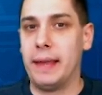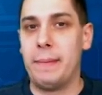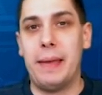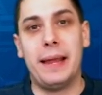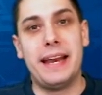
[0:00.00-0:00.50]
like
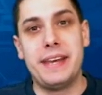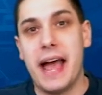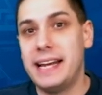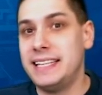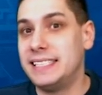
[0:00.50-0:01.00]
make it a
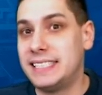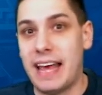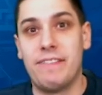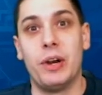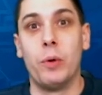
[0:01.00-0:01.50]

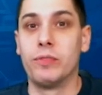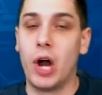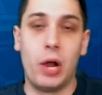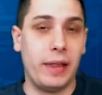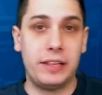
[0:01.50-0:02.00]
97
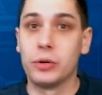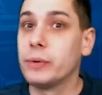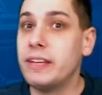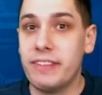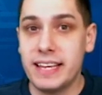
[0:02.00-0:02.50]
overall, like the
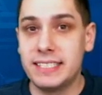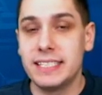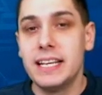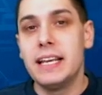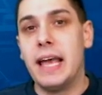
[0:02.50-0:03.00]
Revis,